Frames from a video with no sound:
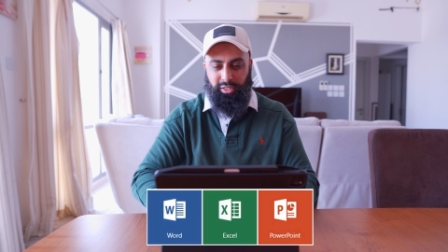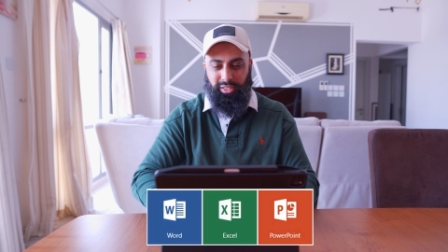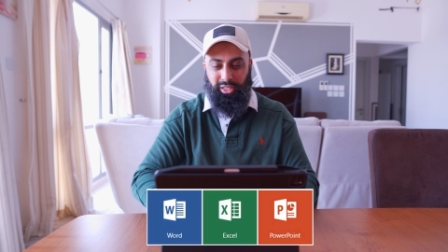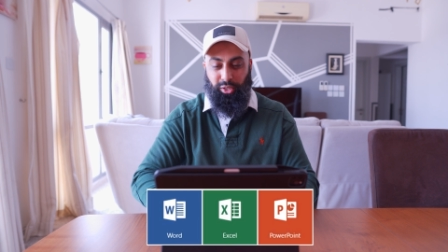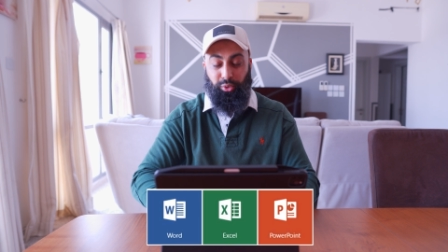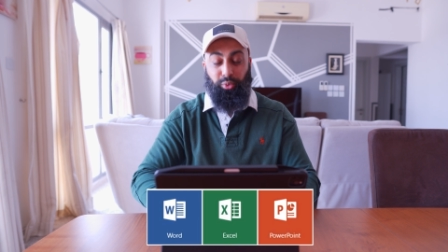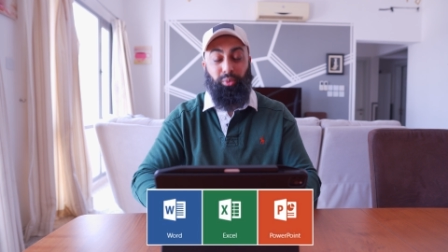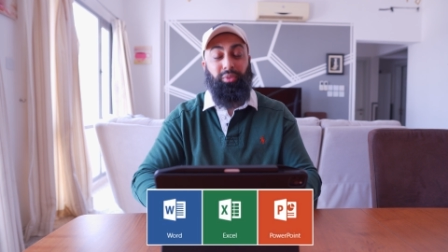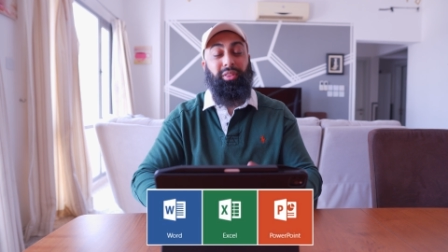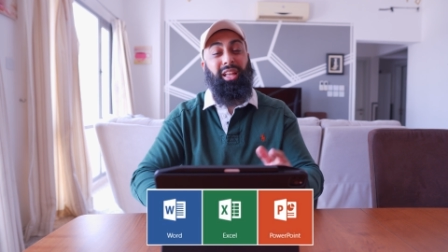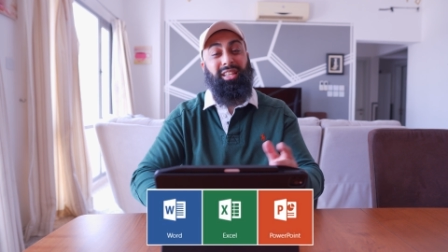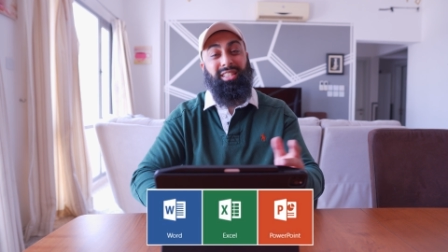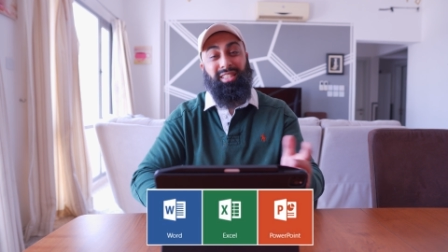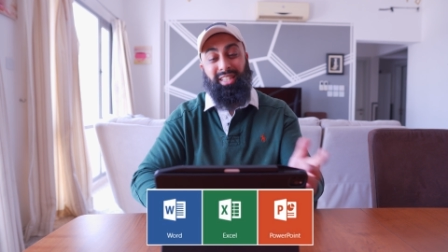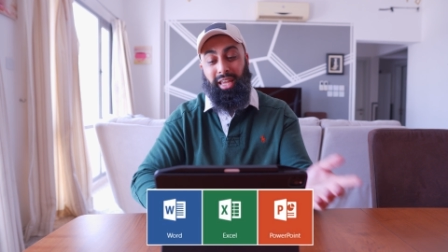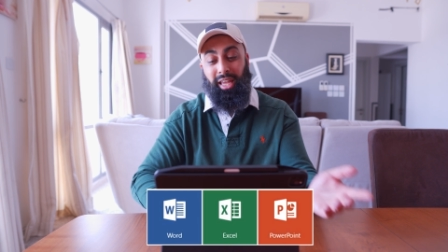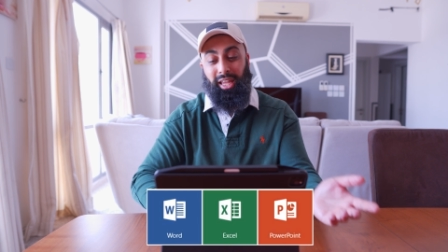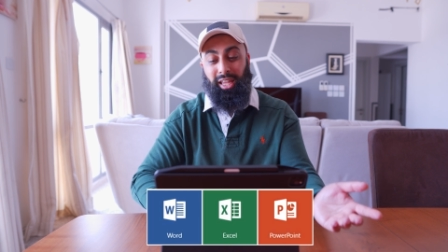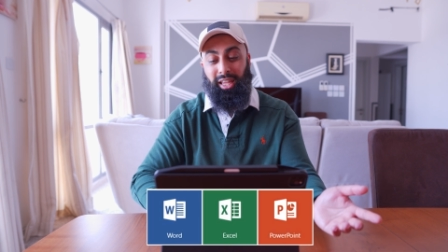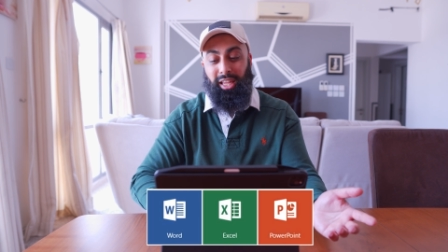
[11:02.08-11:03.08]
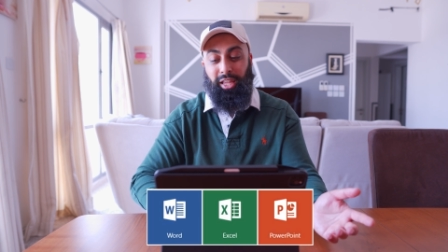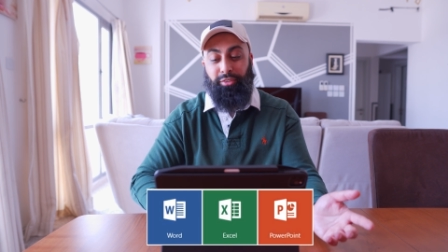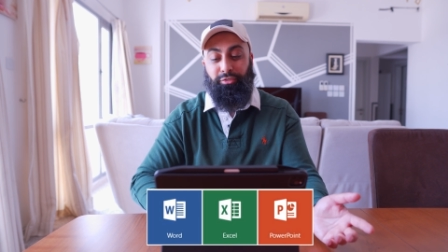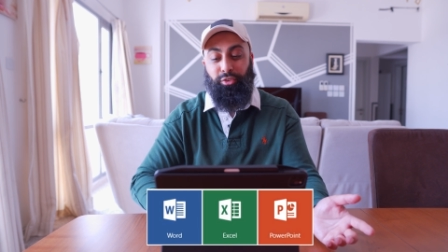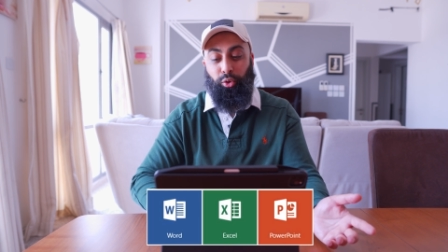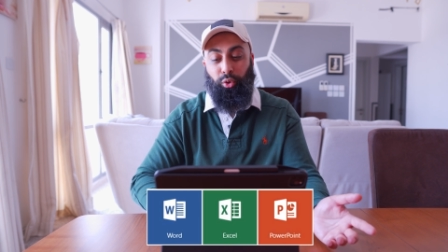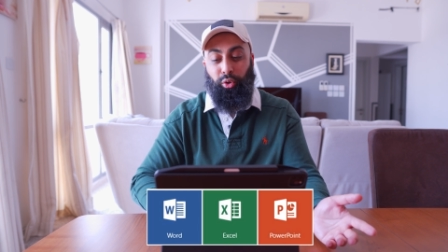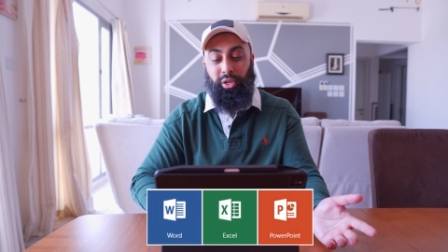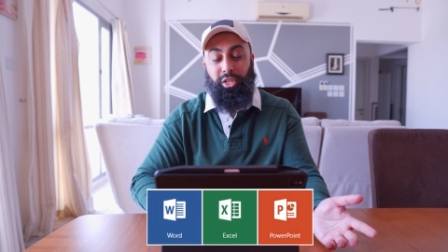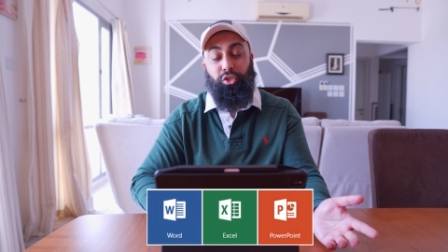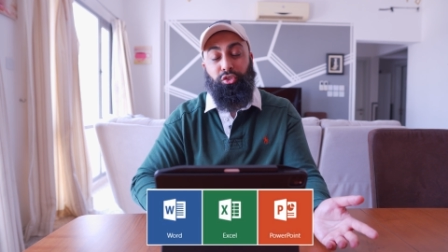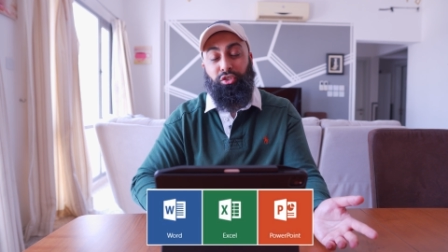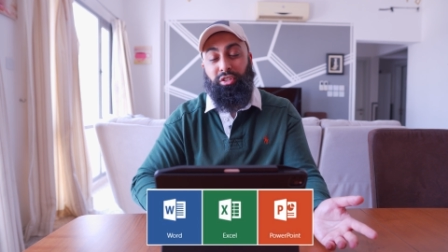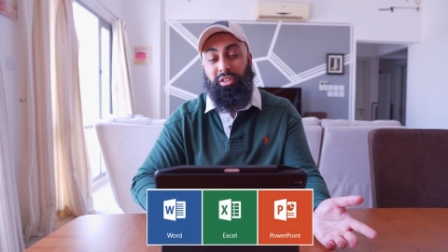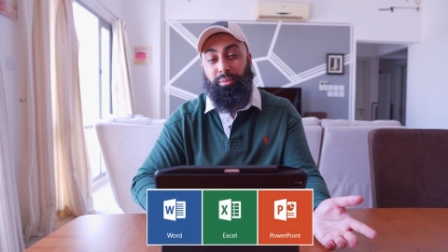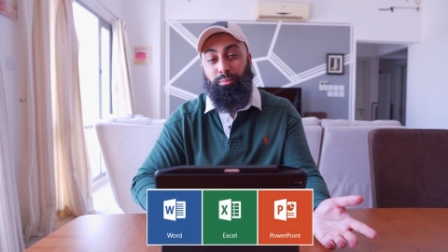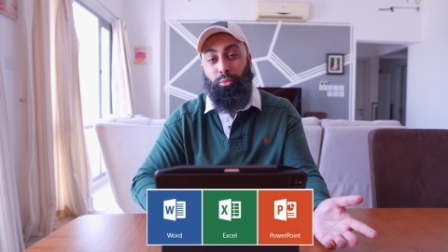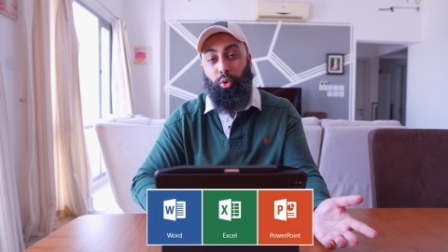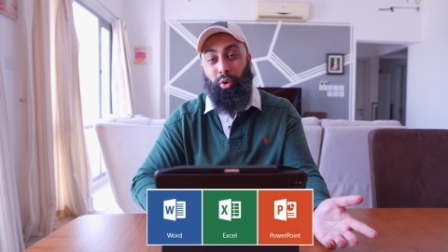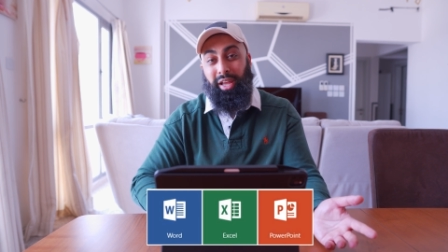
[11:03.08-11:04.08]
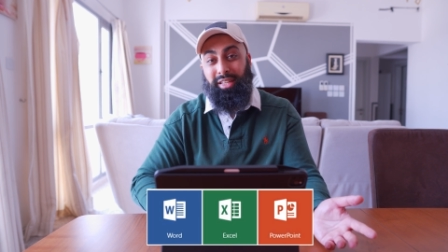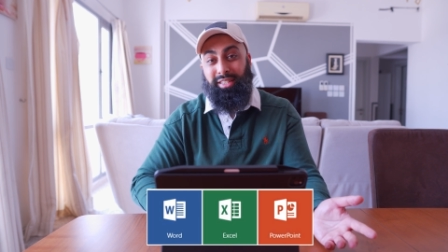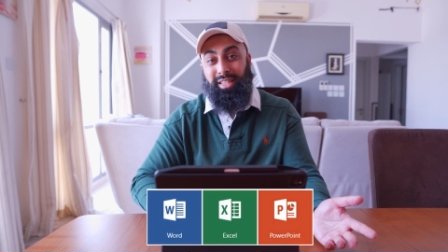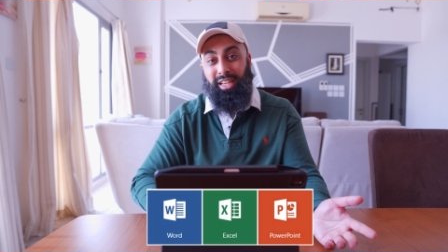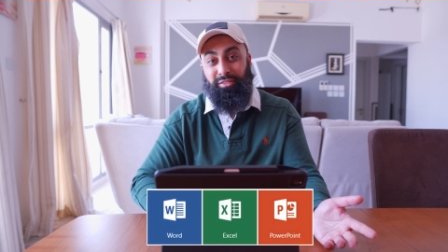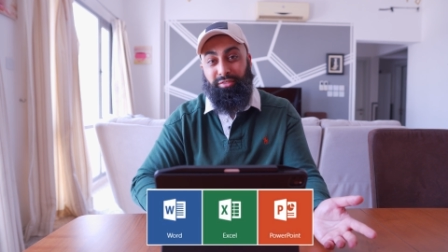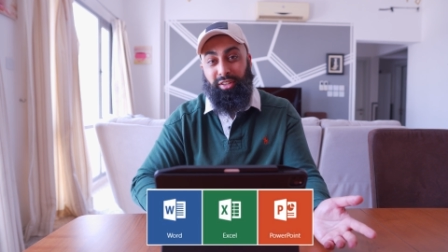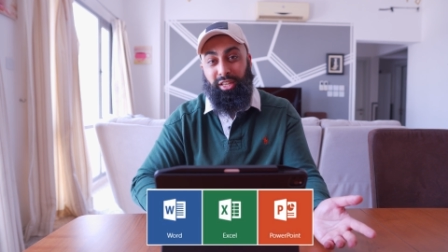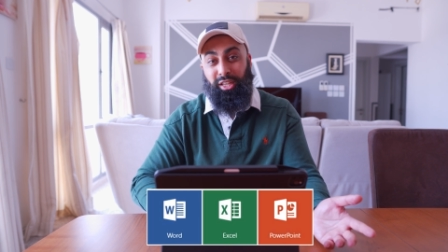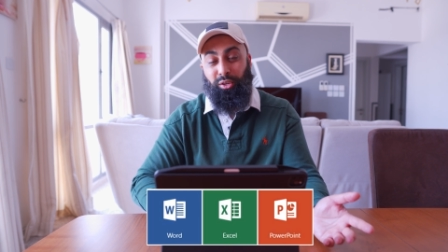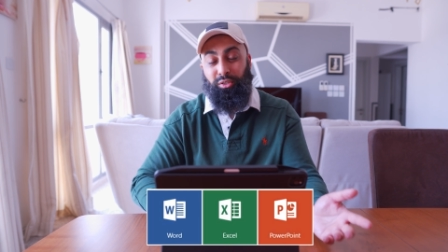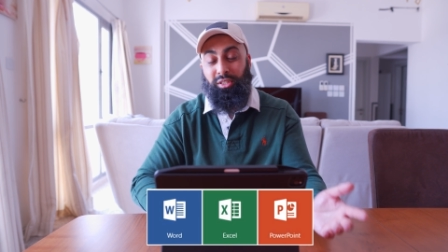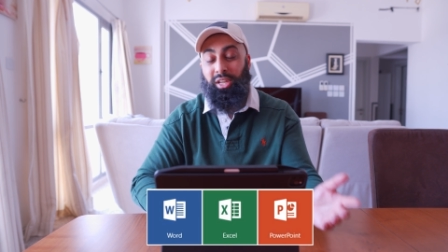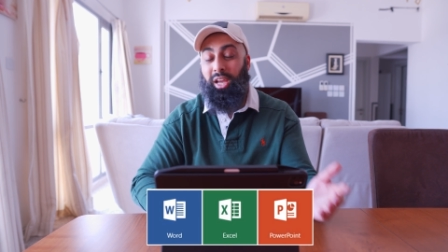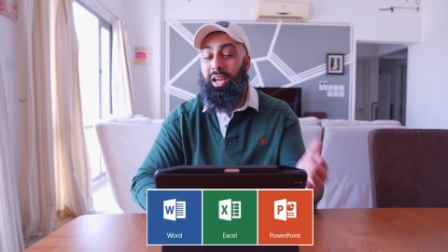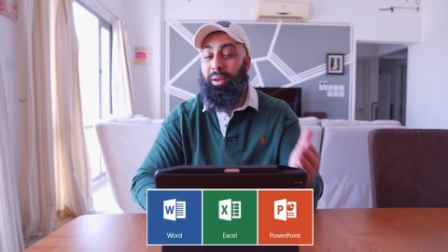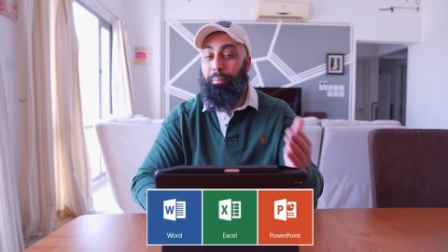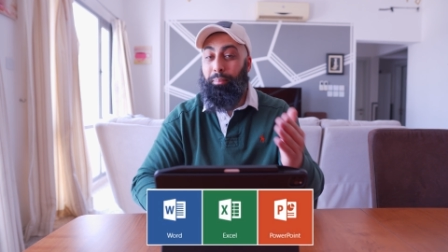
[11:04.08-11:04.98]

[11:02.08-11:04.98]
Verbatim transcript: I tell you? That's it. If you're interested in more EdTech videos,